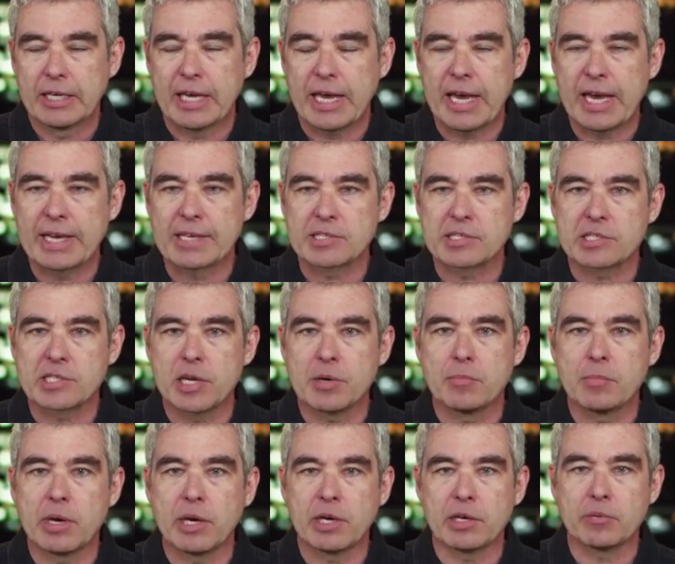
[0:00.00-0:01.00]
as
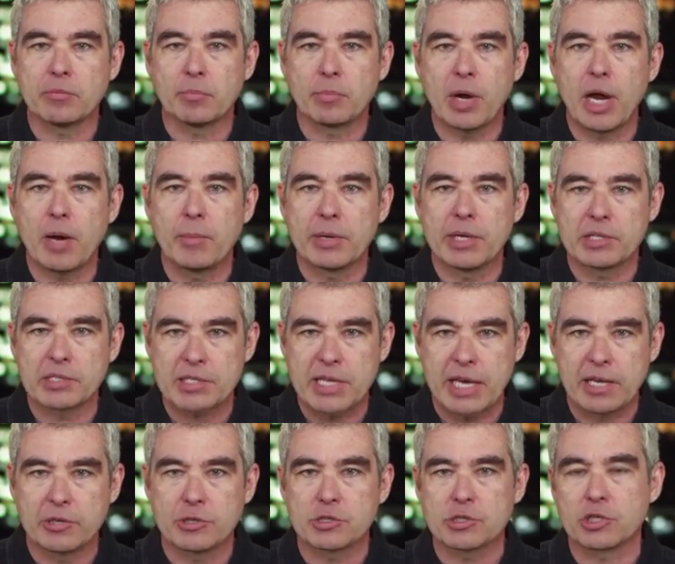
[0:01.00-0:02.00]
some prominent
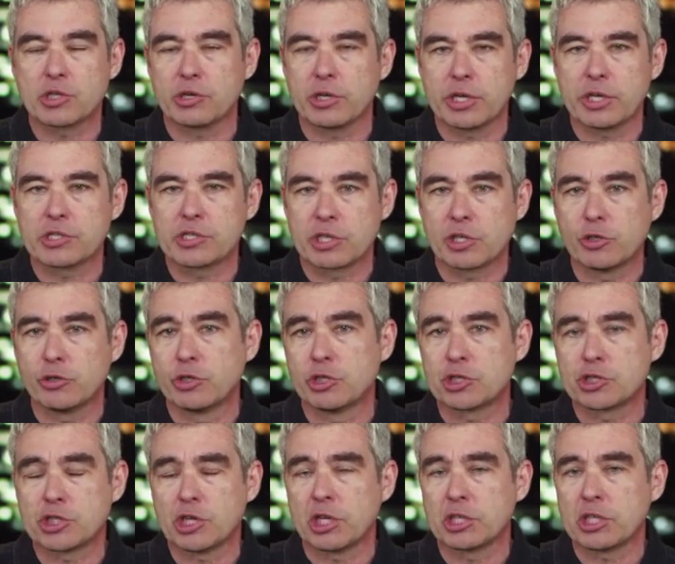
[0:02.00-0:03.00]
Sanders surrogates, including
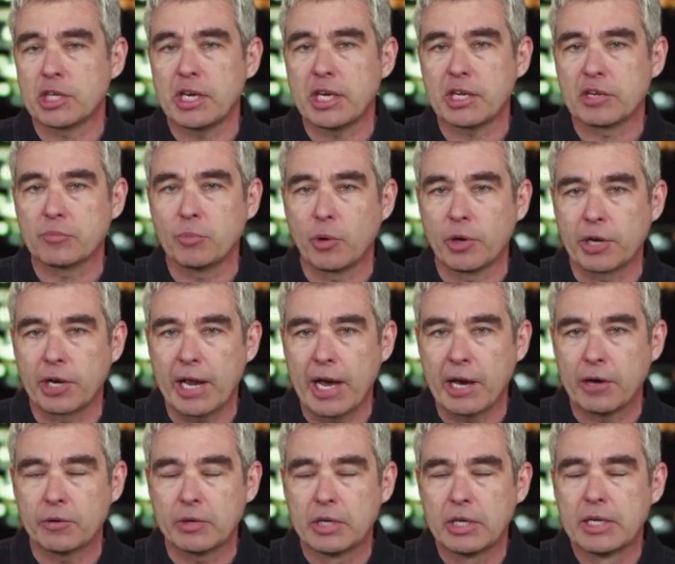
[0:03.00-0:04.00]
Sean King, have pointed
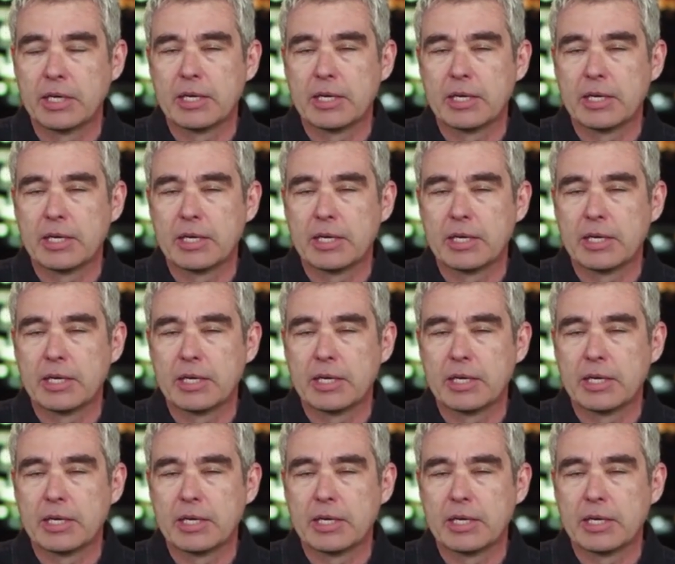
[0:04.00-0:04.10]
out,